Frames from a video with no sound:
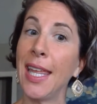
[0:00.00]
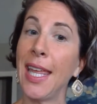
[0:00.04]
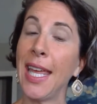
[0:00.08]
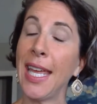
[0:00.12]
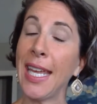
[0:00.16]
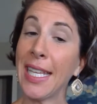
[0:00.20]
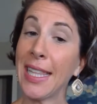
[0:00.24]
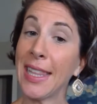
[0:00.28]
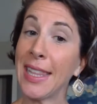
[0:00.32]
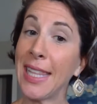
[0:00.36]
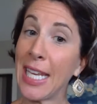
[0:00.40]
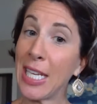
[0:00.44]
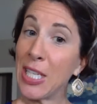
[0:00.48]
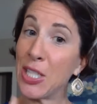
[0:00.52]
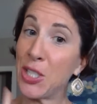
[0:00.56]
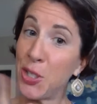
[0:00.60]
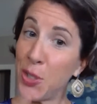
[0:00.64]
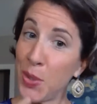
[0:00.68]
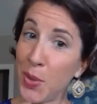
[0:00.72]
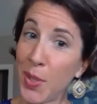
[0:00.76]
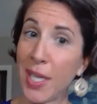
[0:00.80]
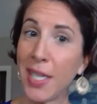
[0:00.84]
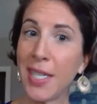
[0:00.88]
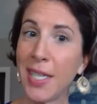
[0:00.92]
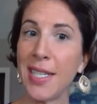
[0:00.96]
they
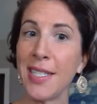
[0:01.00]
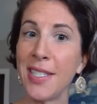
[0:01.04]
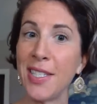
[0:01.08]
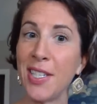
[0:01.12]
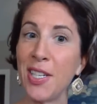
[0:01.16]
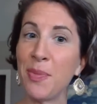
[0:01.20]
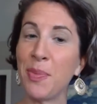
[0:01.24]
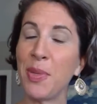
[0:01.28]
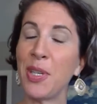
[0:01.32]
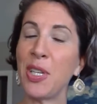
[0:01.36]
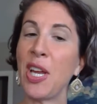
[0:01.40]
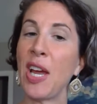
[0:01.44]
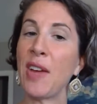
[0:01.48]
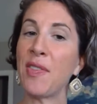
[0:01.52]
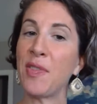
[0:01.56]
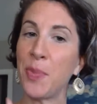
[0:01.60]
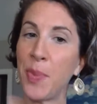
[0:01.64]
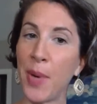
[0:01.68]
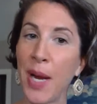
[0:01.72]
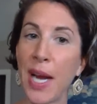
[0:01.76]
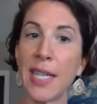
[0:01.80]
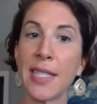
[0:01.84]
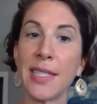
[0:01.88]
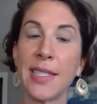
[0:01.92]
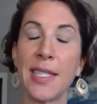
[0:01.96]
do get easier, but you have to
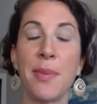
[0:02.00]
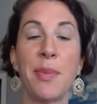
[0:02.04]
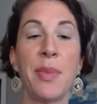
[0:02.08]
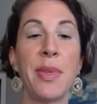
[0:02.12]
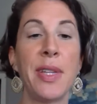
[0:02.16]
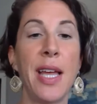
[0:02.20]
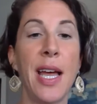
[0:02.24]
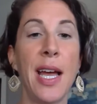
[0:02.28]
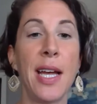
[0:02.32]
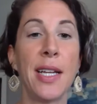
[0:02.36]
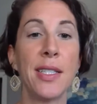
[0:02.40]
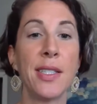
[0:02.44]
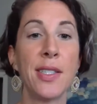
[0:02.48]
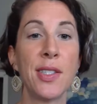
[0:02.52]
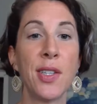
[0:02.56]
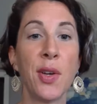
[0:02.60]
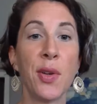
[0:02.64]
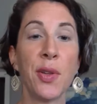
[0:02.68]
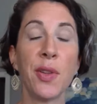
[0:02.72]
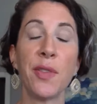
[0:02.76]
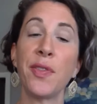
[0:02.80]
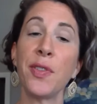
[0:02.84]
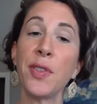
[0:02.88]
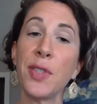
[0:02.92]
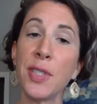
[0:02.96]
practice them a lot.
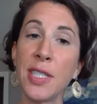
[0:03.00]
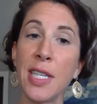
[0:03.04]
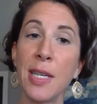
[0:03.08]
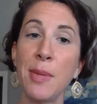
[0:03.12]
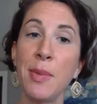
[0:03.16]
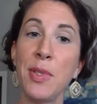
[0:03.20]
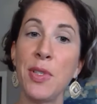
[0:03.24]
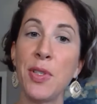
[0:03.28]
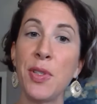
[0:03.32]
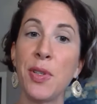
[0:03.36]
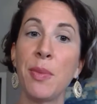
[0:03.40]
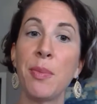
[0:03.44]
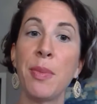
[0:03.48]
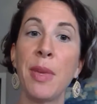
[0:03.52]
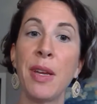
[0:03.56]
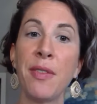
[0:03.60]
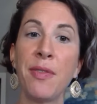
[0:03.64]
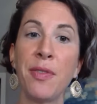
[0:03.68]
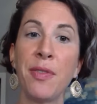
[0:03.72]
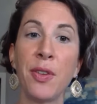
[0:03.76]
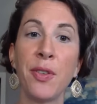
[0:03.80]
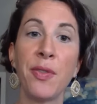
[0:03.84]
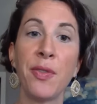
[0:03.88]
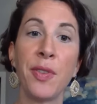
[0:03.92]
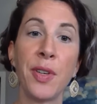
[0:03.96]
So the first time you do it may
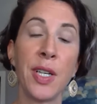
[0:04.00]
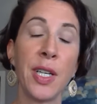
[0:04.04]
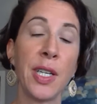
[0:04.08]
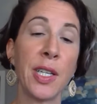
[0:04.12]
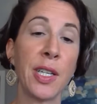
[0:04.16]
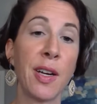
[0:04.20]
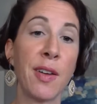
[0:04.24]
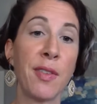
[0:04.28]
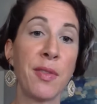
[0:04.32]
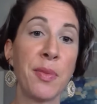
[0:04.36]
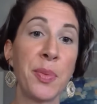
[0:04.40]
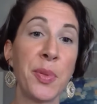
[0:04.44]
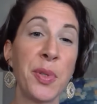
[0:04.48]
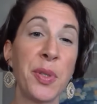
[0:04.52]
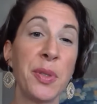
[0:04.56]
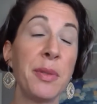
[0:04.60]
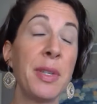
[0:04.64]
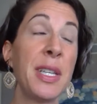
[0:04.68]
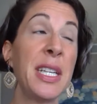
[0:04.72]
feel very uncomfortable.